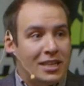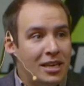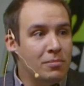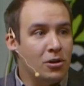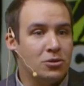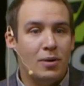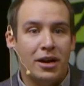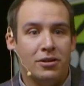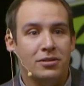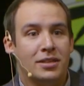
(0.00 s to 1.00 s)
keep those
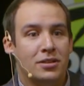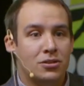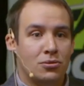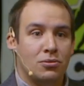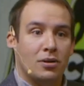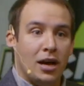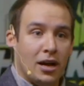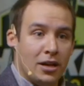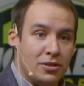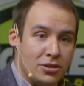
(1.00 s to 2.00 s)
records and
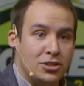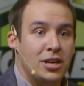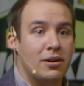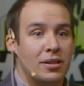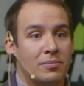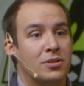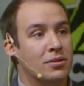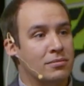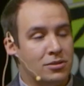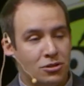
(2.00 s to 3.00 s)
to share them,
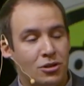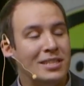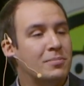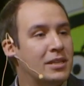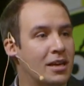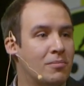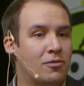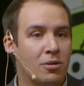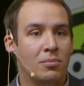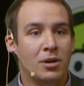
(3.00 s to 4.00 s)
to transmit them
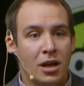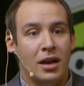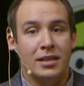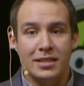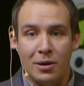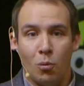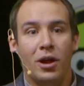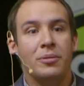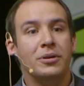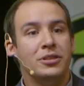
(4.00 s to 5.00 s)
from, let's say,
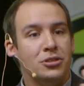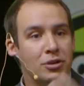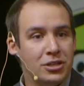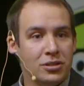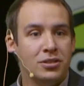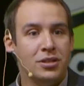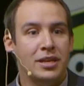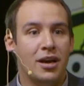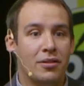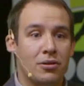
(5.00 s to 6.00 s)
one administration to
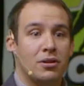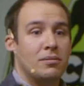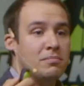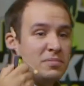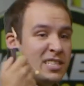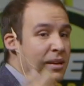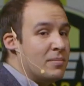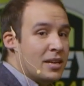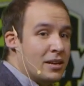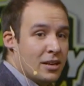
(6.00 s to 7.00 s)
the other.
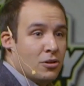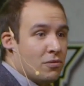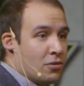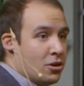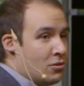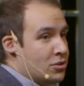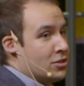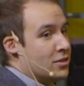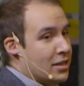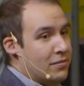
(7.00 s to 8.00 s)
Same thing can go for
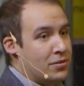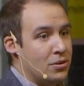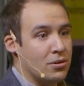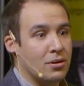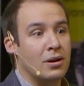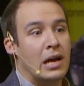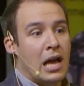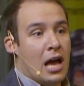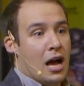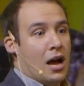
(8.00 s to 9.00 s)
coaches. If you're
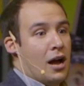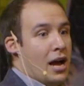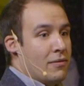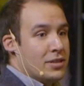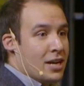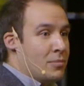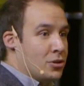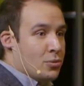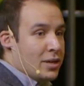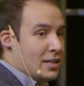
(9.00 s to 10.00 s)
every time
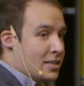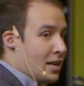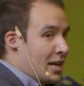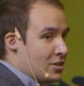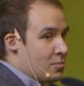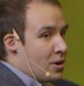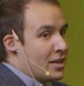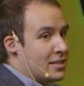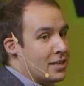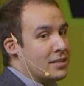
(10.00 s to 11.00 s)
you're doing a selection
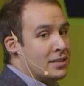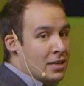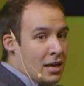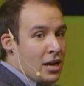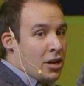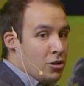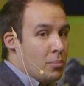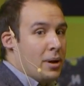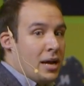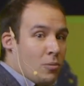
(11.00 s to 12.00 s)
process, you
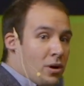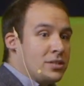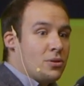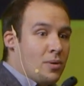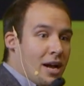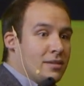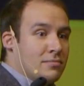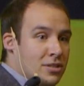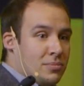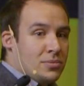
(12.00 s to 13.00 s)
may want to write
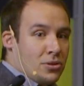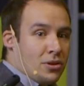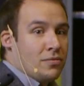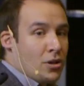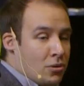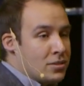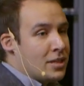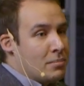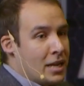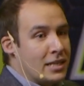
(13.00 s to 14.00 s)
some sort of notes
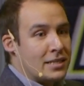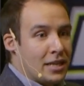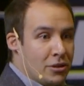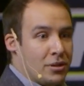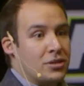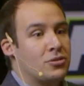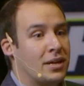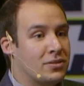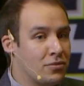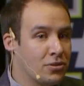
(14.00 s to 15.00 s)
and minutes that you can
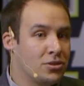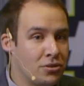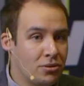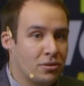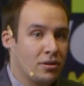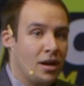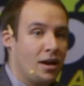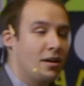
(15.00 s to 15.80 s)
transfer to your